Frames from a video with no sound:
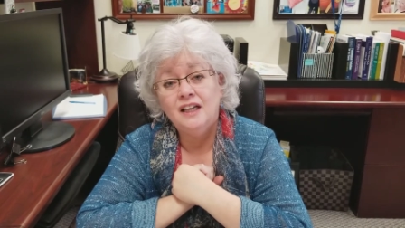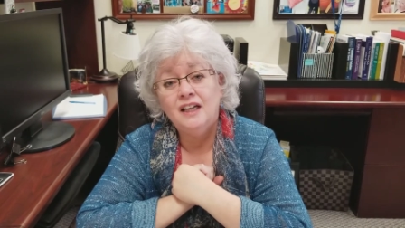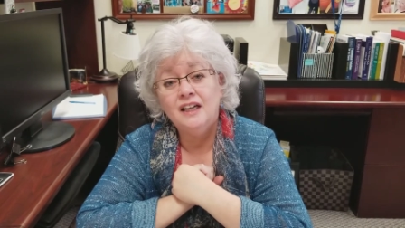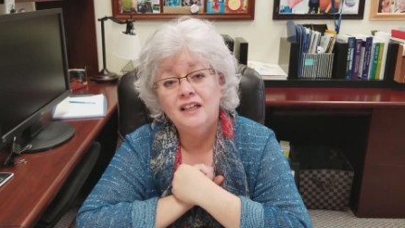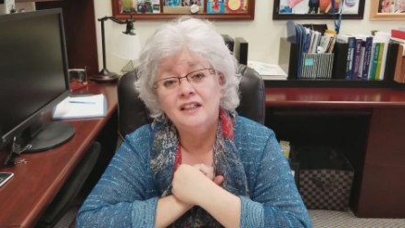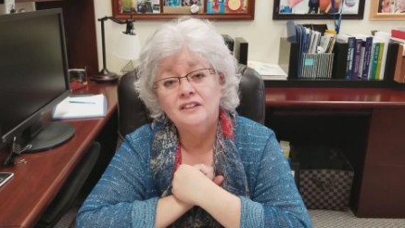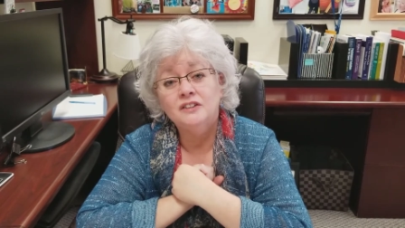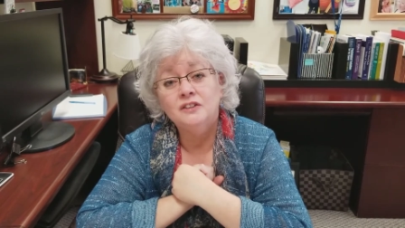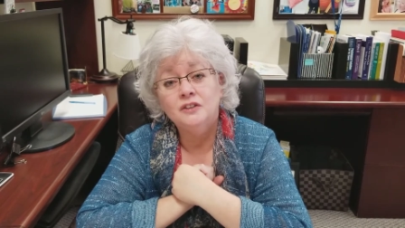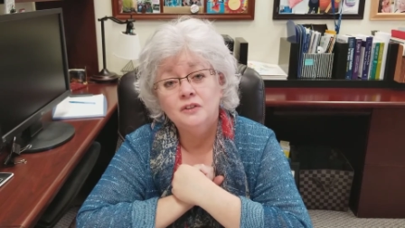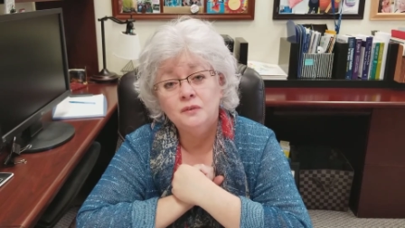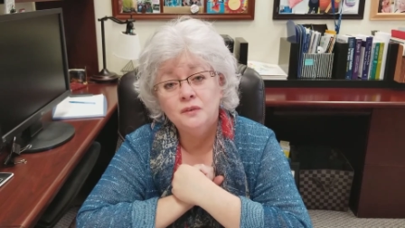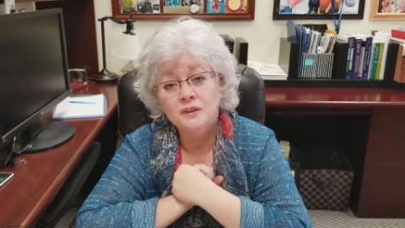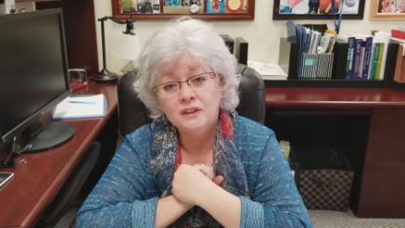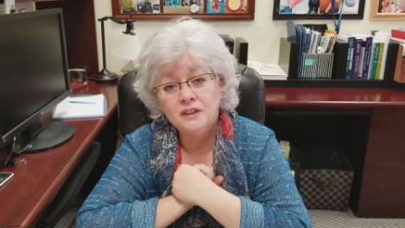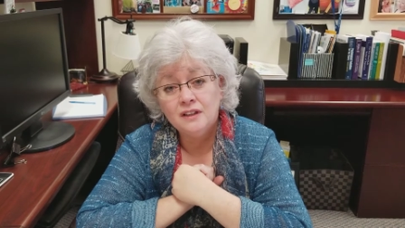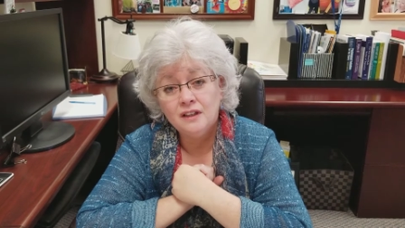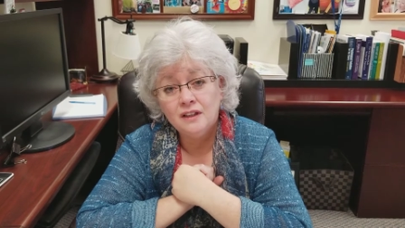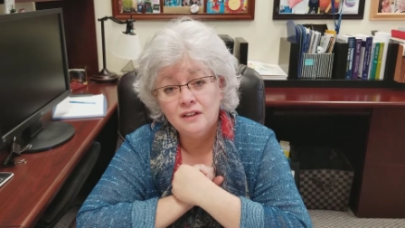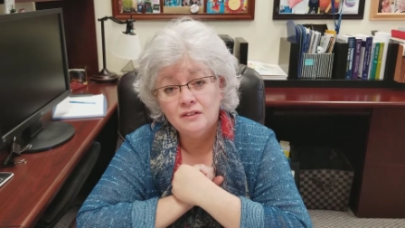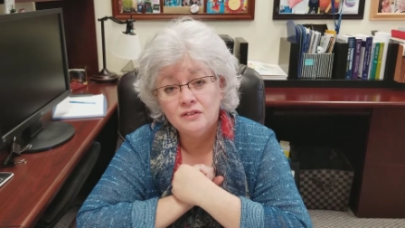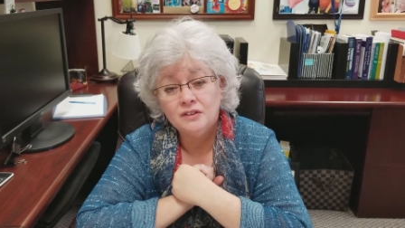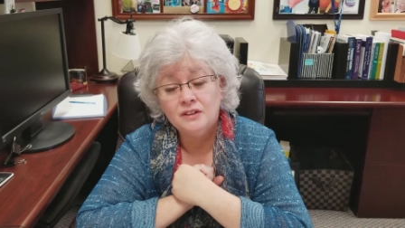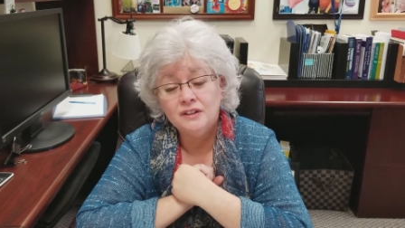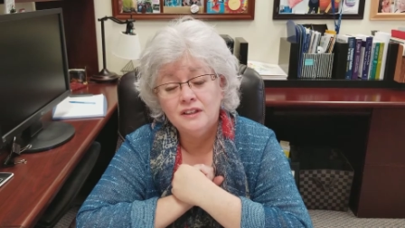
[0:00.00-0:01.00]
and to
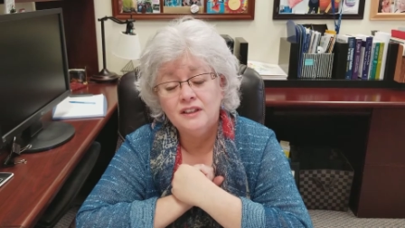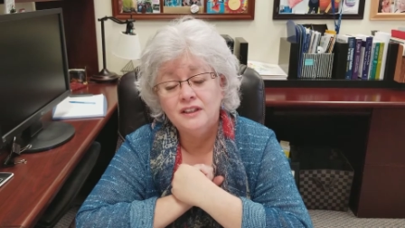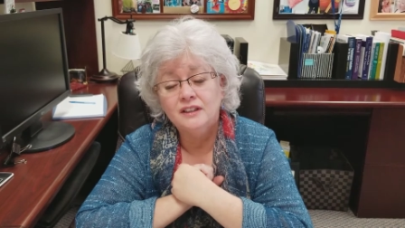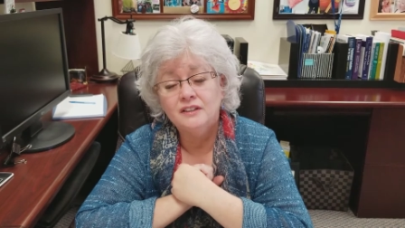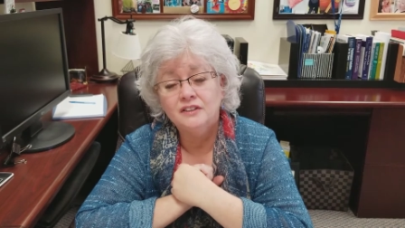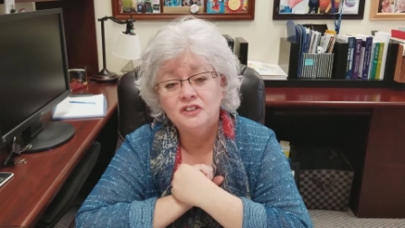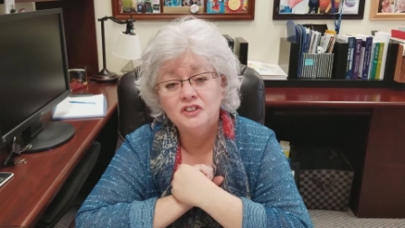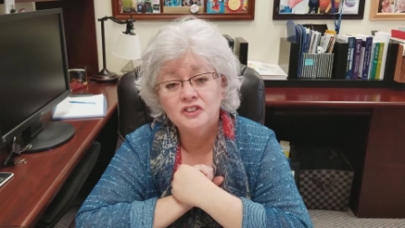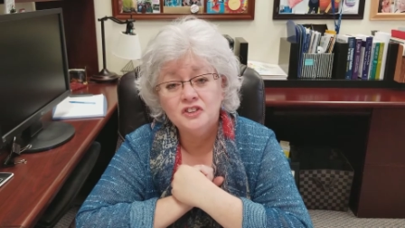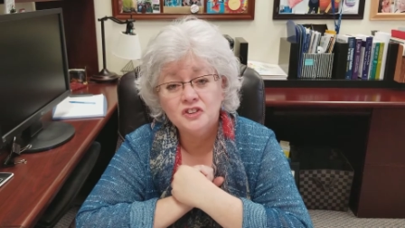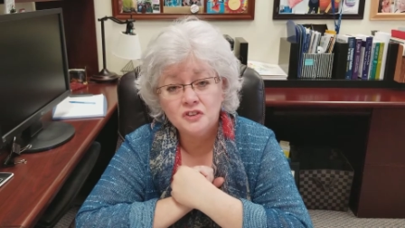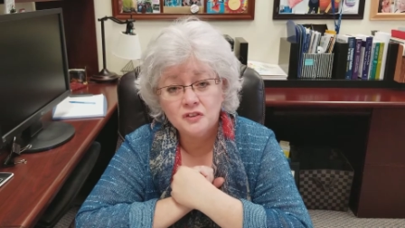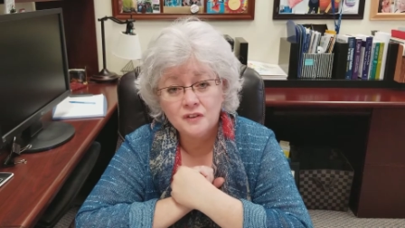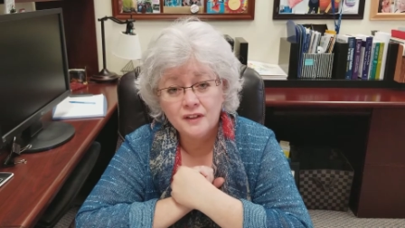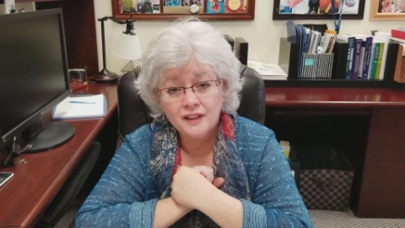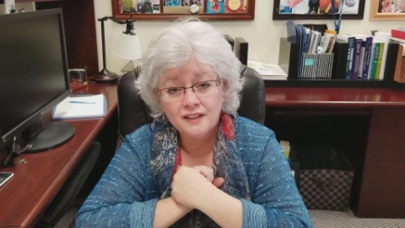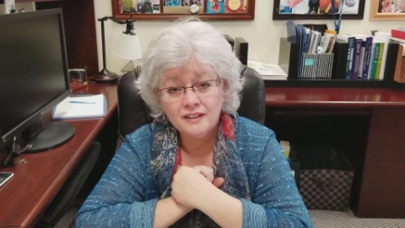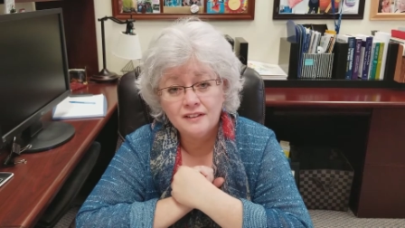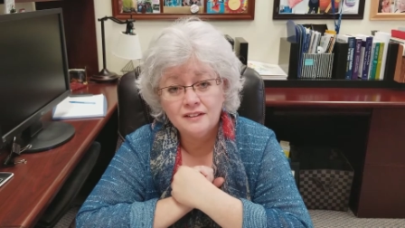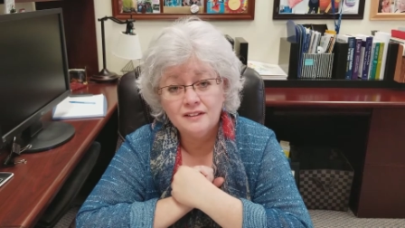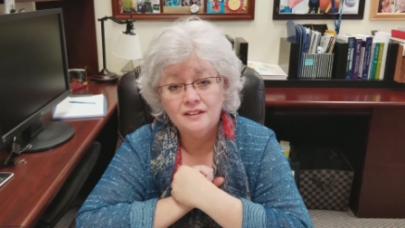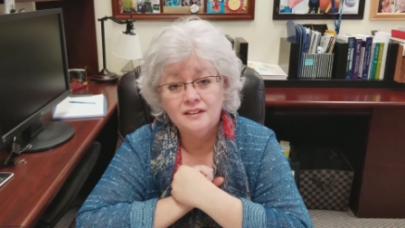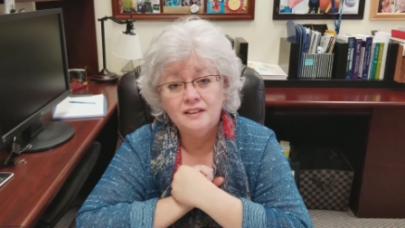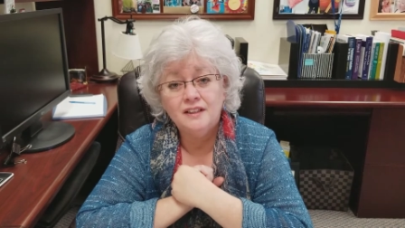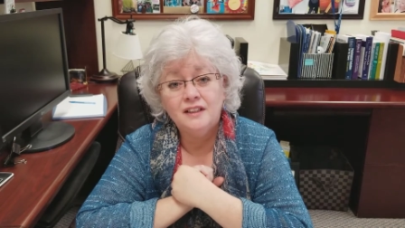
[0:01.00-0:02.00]
recover and to
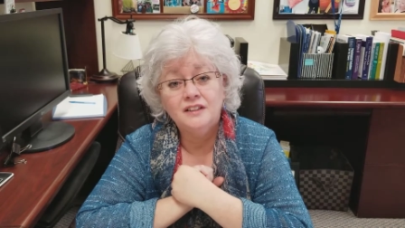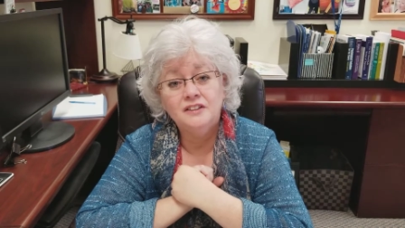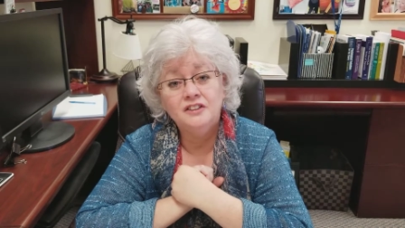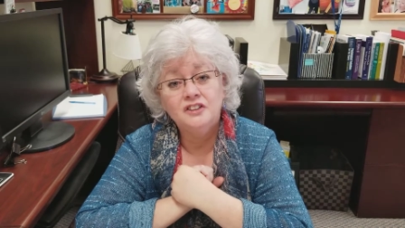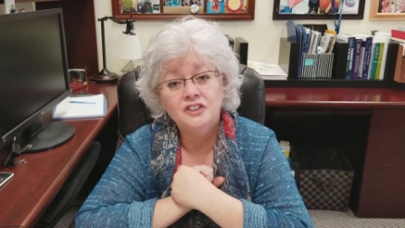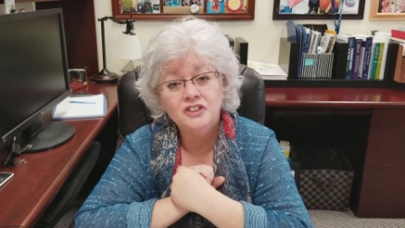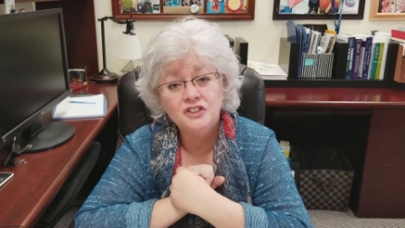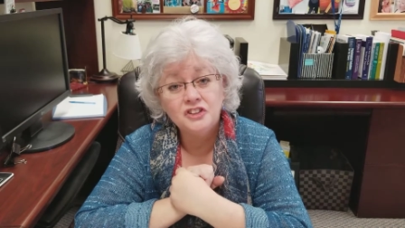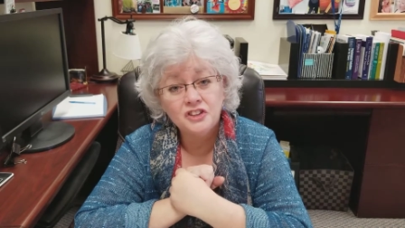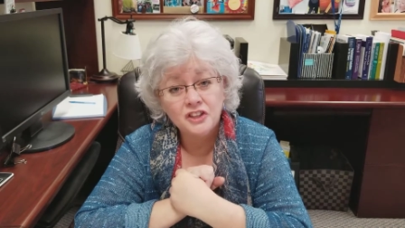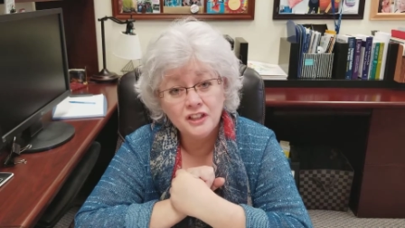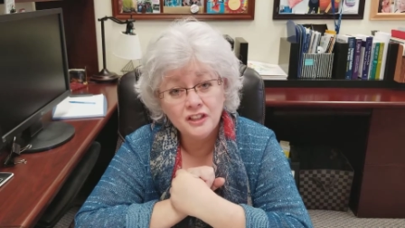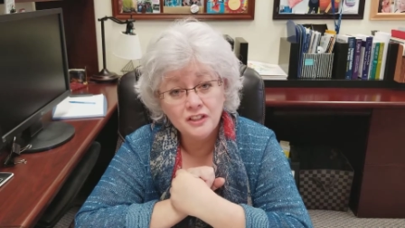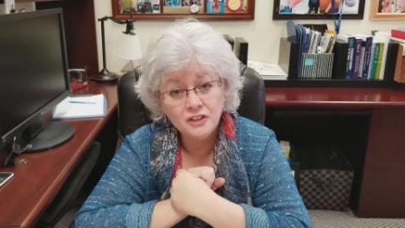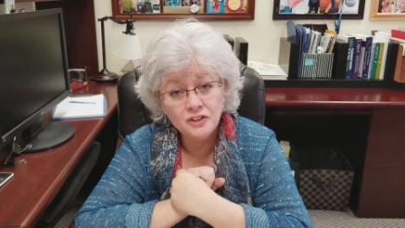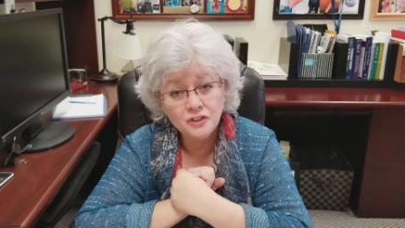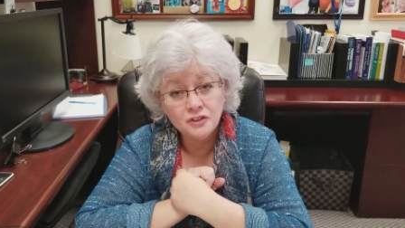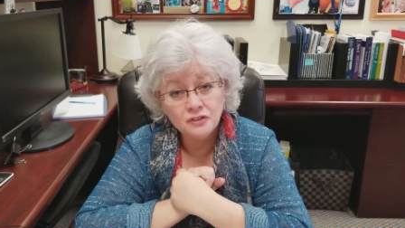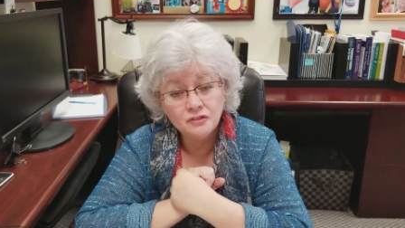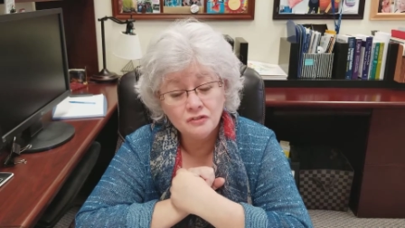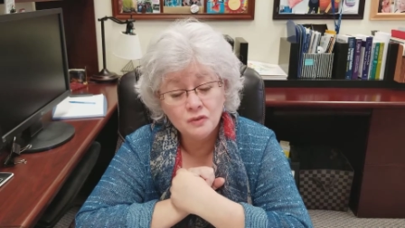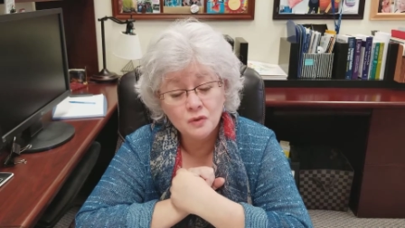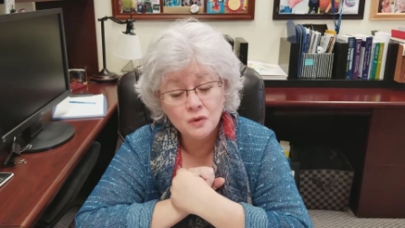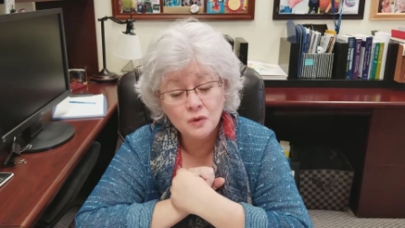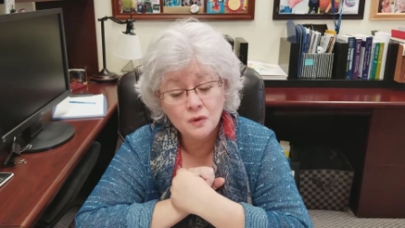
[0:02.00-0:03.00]
strengthen and to change
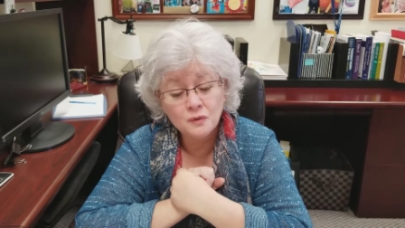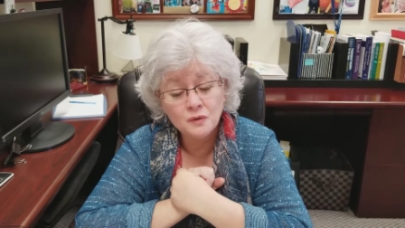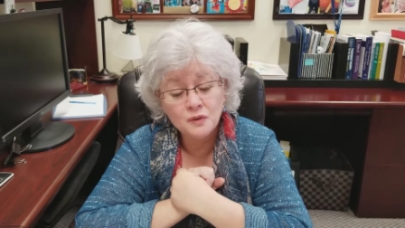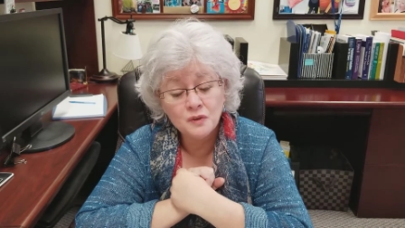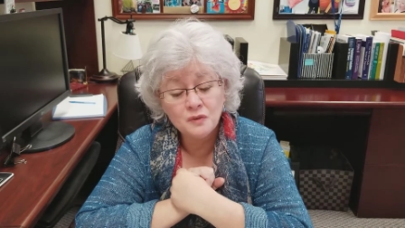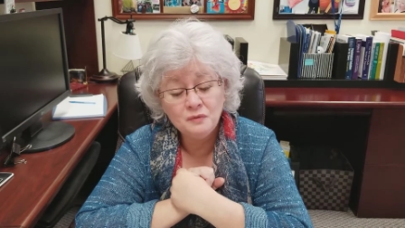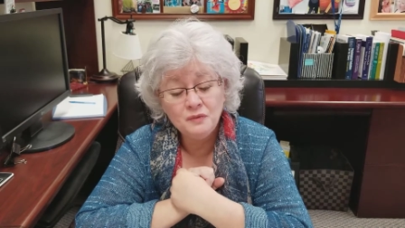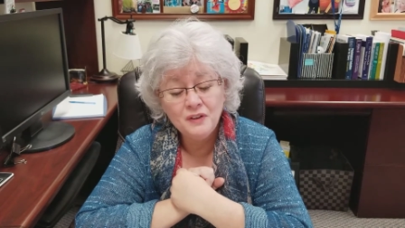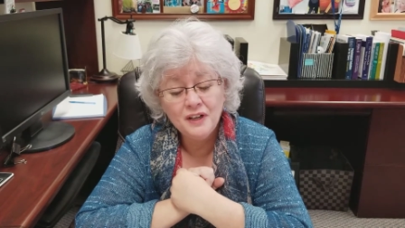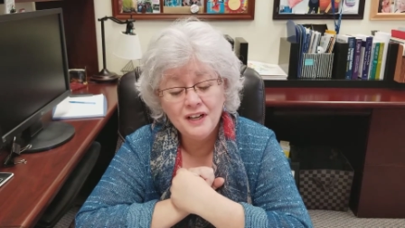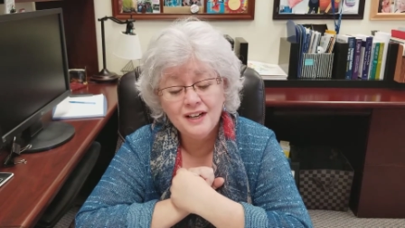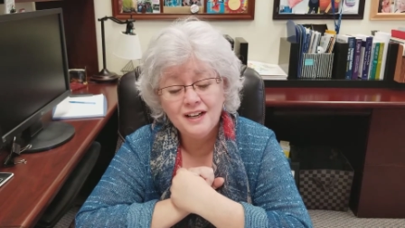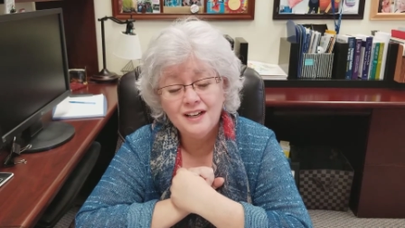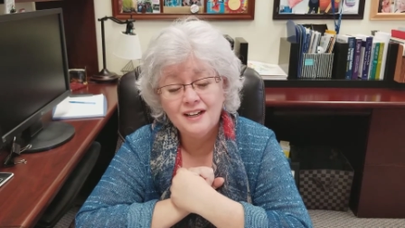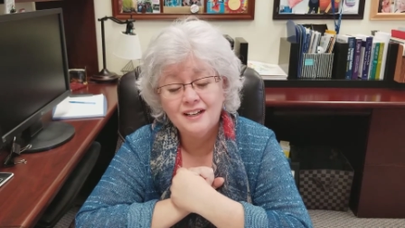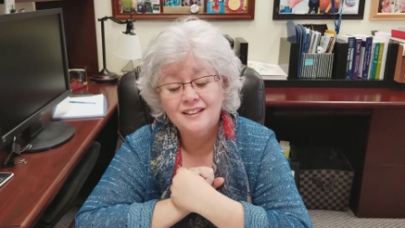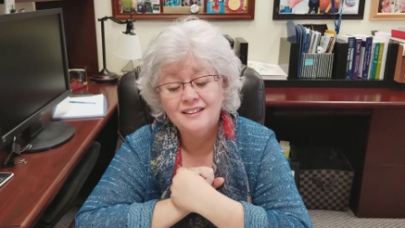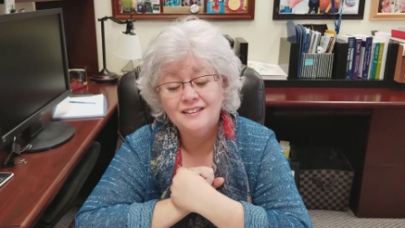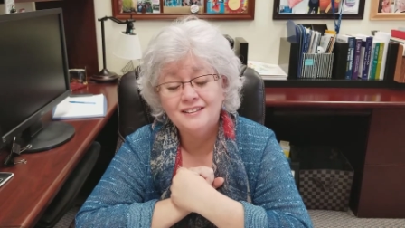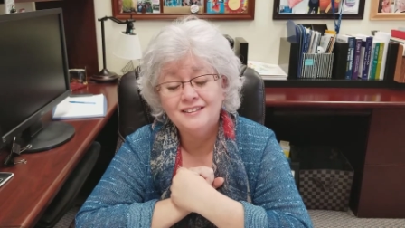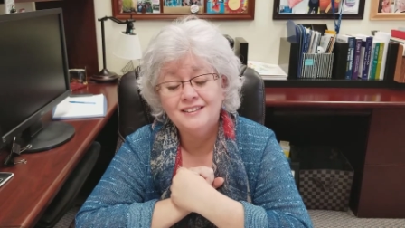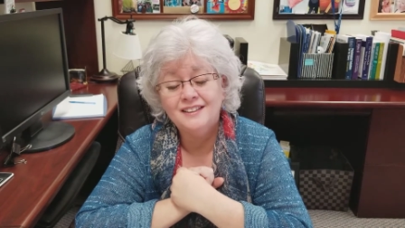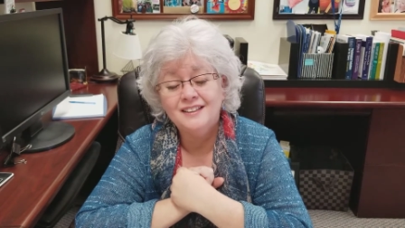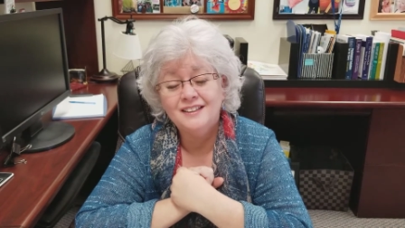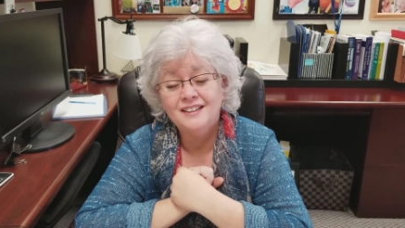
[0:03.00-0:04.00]
your forward path.